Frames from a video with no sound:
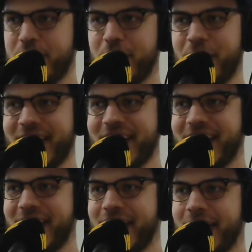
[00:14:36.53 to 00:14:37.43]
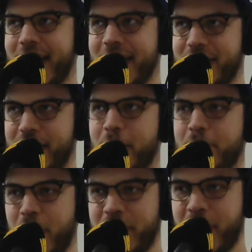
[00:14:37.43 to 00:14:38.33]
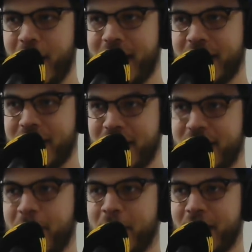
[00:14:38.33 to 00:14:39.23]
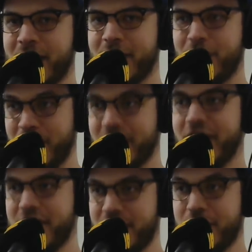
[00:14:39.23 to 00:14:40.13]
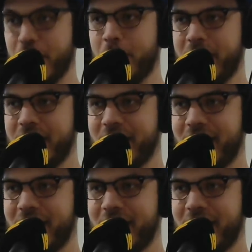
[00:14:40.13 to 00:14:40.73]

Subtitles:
So, like, until Brody Van Wagenen does something really stupid,